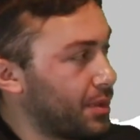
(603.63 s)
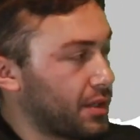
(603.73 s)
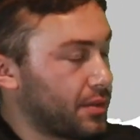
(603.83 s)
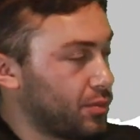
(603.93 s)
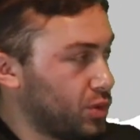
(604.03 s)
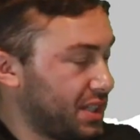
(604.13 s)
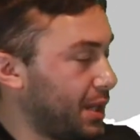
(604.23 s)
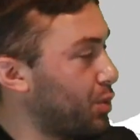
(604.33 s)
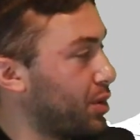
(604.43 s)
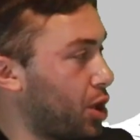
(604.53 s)
Was
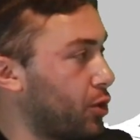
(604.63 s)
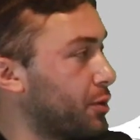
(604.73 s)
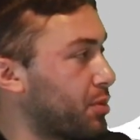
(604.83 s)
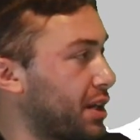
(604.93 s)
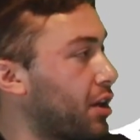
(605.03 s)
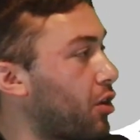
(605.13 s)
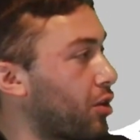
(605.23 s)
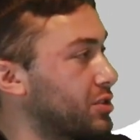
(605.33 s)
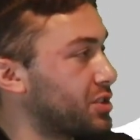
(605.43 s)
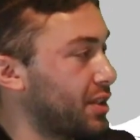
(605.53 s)
hit with COVID pretty
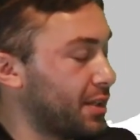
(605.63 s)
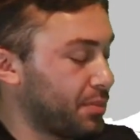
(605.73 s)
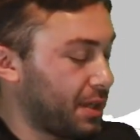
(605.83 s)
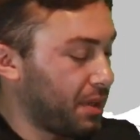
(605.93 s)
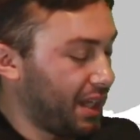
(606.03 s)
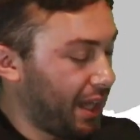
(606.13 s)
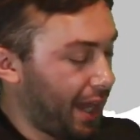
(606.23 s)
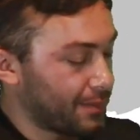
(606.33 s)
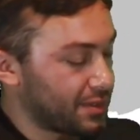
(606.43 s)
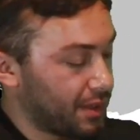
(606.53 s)
hard, so they didn't play many
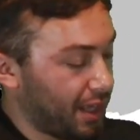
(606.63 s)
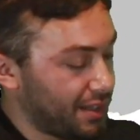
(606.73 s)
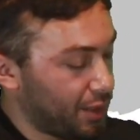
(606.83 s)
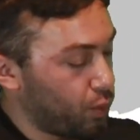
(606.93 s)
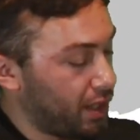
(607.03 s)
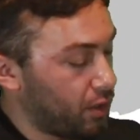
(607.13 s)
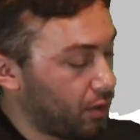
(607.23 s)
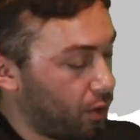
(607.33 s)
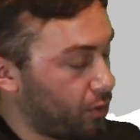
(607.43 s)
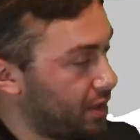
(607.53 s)
games. But they did win
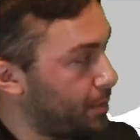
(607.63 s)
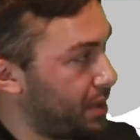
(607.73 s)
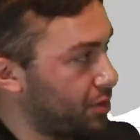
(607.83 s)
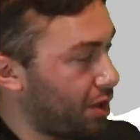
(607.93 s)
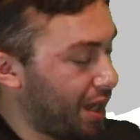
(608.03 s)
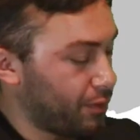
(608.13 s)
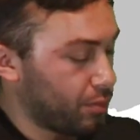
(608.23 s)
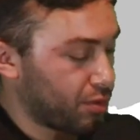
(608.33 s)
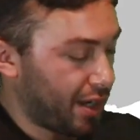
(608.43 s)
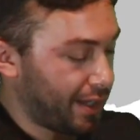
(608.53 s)
over their big rival,
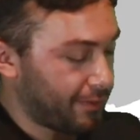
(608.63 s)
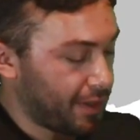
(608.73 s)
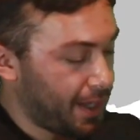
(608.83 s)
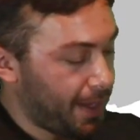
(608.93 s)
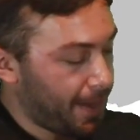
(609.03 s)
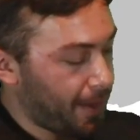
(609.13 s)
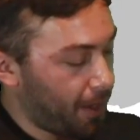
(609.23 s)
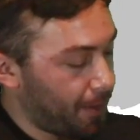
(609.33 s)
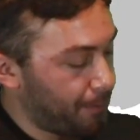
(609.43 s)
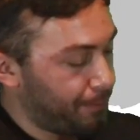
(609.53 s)
Brave.
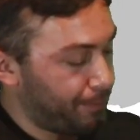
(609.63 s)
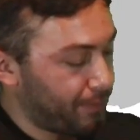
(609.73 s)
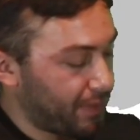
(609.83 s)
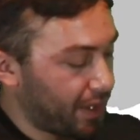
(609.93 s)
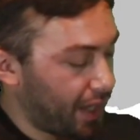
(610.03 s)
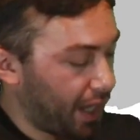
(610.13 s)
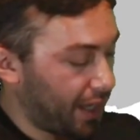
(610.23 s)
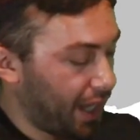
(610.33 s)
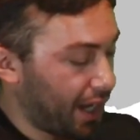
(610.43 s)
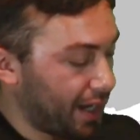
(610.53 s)
And
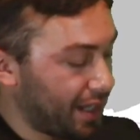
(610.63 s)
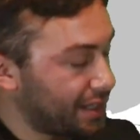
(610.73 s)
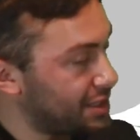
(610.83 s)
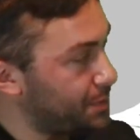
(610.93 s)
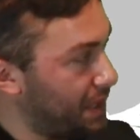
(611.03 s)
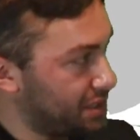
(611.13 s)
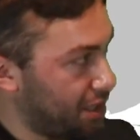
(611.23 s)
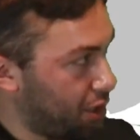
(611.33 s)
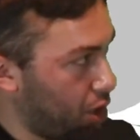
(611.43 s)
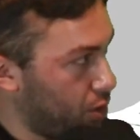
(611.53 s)
again, I didn't get to speak to
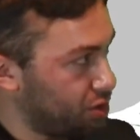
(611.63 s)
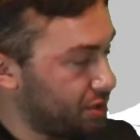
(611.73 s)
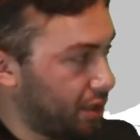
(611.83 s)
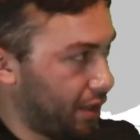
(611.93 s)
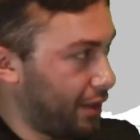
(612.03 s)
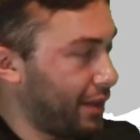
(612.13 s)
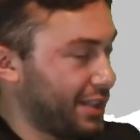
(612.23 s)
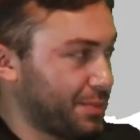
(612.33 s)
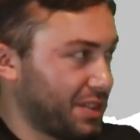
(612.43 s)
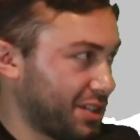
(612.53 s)
the coach.
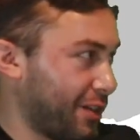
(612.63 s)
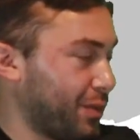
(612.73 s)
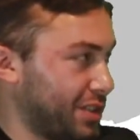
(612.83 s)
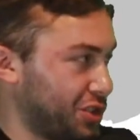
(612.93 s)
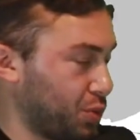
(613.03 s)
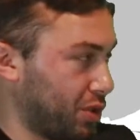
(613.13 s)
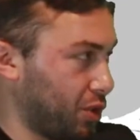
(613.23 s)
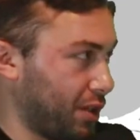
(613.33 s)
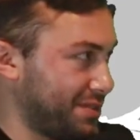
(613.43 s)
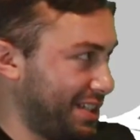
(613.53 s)
It's been tough with the shortened
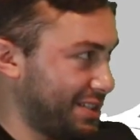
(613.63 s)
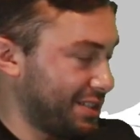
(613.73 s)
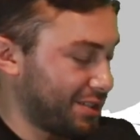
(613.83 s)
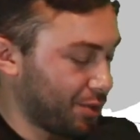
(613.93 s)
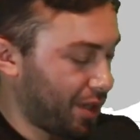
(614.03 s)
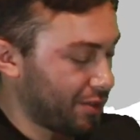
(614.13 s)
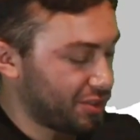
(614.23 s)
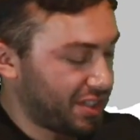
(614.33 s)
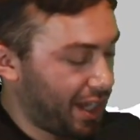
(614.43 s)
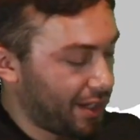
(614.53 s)
off season, so I
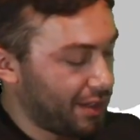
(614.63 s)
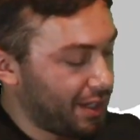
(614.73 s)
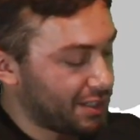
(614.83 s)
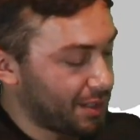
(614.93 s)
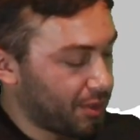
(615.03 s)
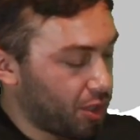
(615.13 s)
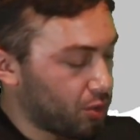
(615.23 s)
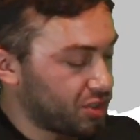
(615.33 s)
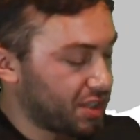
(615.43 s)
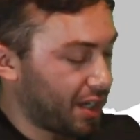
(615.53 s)
understand some of the
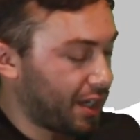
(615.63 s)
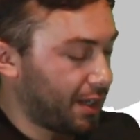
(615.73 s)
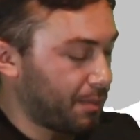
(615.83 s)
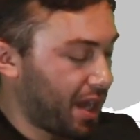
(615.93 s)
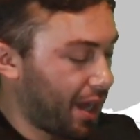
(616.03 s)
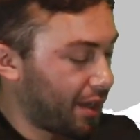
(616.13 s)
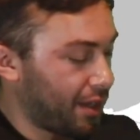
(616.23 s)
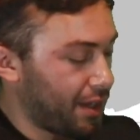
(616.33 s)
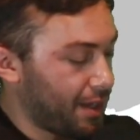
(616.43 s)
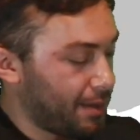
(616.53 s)
coaches not getting back.
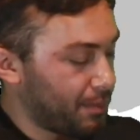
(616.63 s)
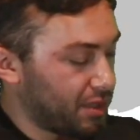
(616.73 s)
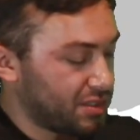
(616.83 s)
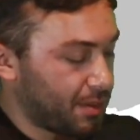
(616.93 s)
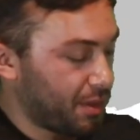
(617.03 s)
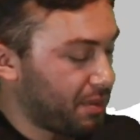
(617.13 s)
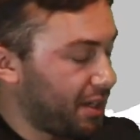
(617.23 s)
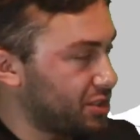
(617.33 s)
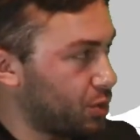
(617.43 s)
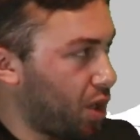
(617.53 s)
But some of the
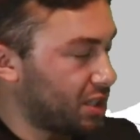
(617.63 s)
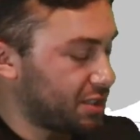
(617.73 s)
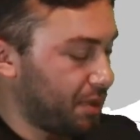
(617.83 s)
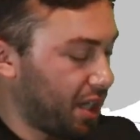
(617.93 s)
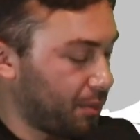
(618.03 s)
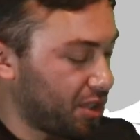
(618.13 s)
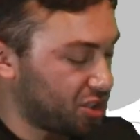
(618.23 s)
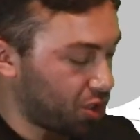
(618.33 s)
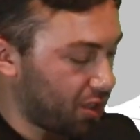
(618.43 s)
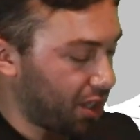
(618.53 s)
players to watch to me, I'm going to
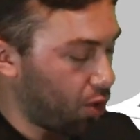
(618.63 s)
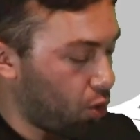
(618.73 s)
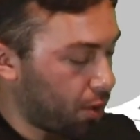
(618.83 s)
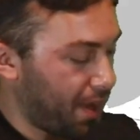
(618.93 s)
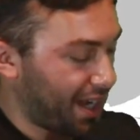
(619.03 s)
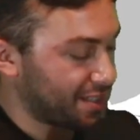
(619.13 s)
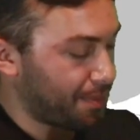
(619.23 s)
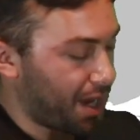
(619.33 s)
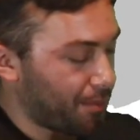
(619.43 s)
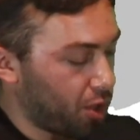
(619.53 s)
start at the quarterback
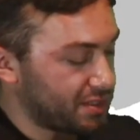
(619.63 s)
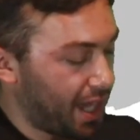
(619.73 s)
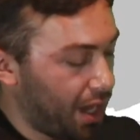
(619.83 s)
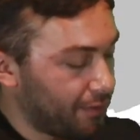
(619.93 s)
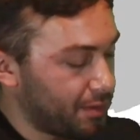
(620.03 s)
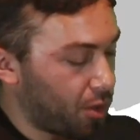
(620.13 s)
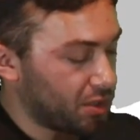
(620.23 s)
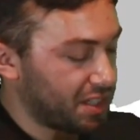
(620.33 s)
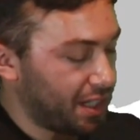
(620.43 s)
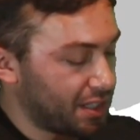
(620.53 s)
spot, Mars. Alvin
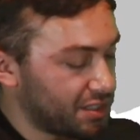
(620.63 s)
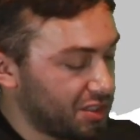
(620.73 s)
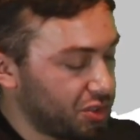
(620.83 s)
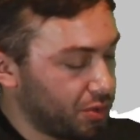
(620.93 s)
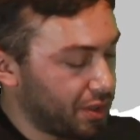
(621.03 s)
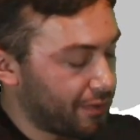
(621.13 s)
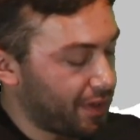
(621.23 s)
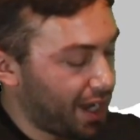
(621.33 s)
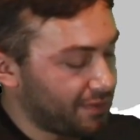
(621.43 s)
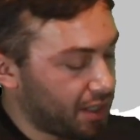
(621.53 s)
Martinez, the junior,
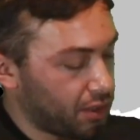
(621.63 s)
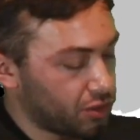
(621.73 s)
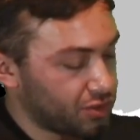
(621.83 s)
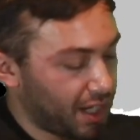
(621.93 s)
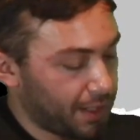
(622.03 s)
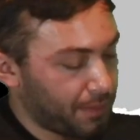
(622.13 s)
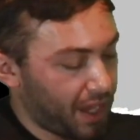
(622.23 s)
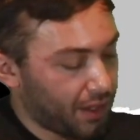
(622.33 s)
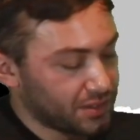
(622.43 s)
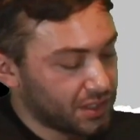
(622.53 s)
5'10", 190
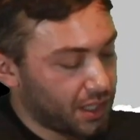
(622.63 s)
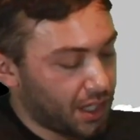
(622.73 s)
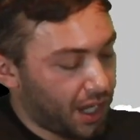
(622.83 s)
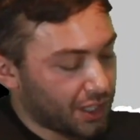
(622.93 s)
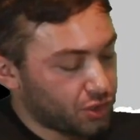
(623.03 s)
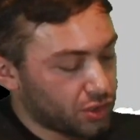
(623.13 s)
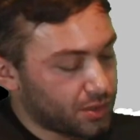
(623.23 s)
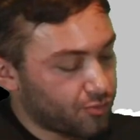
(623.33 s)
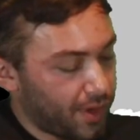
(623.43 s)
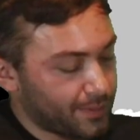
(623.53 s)
pounds. I saw
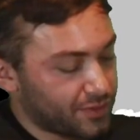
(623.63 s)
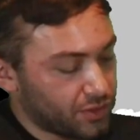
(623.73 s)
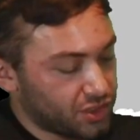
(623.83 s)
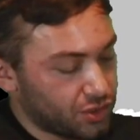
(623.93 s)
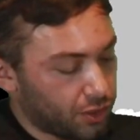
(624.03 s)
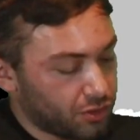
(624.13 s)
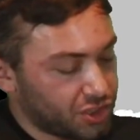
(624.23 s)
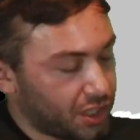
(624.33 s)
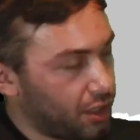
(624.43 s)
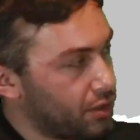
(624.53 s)
some reps versus New
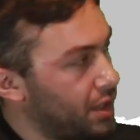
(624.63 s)
Rochelle.